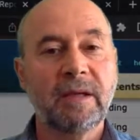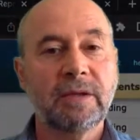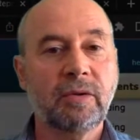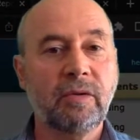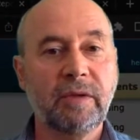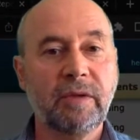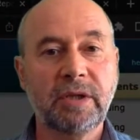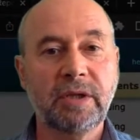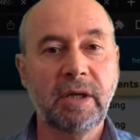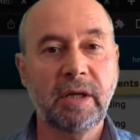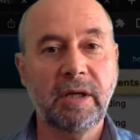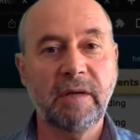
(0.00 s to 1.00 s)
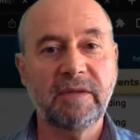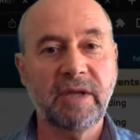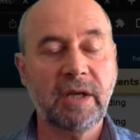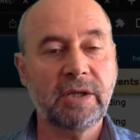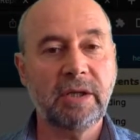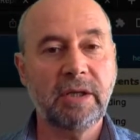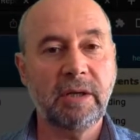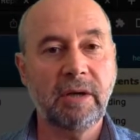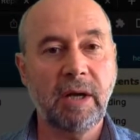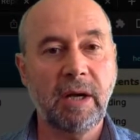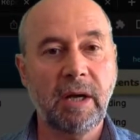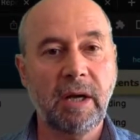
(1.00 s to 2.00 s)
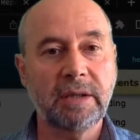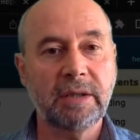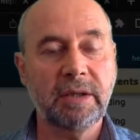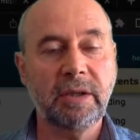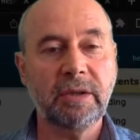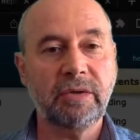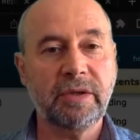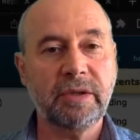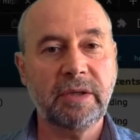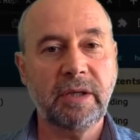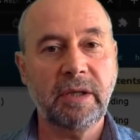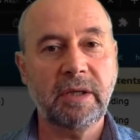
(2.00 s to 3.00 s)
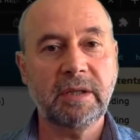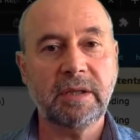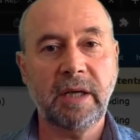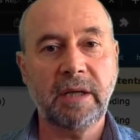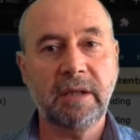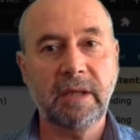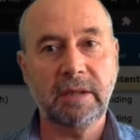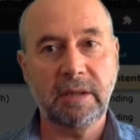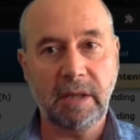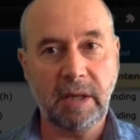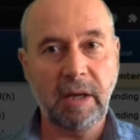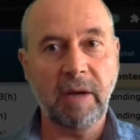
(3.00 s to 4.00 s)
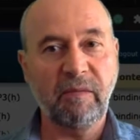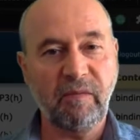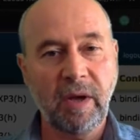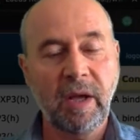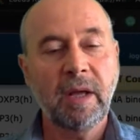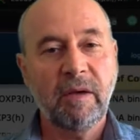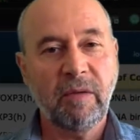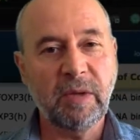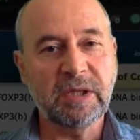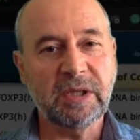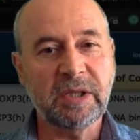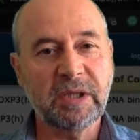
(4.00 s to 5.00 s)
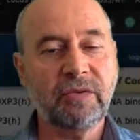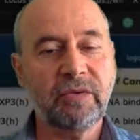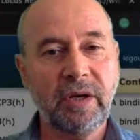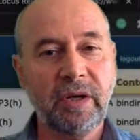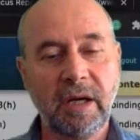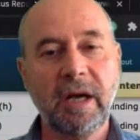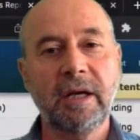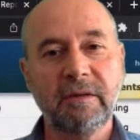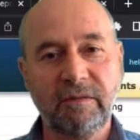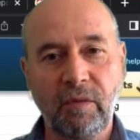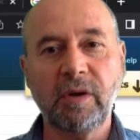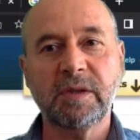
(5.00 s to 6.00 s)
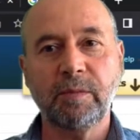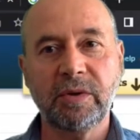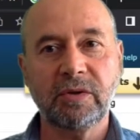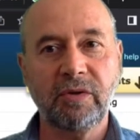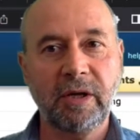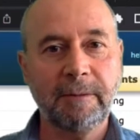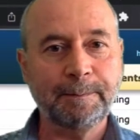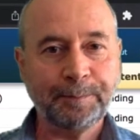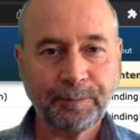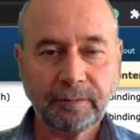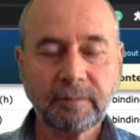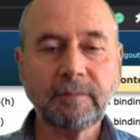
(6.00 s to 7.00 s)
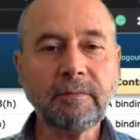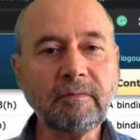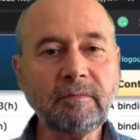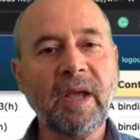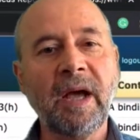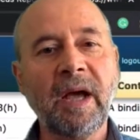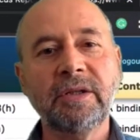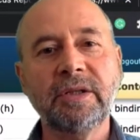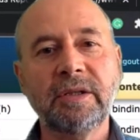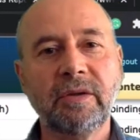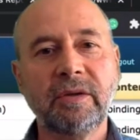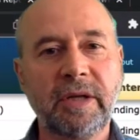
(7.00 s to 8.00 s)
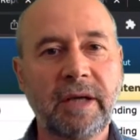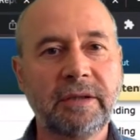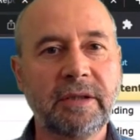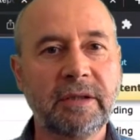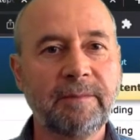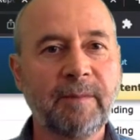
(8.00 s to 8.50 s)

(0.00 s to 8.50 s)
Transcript: So which gives actually us an interesting insight that SMAD3 and FOXP3 are indeed connected.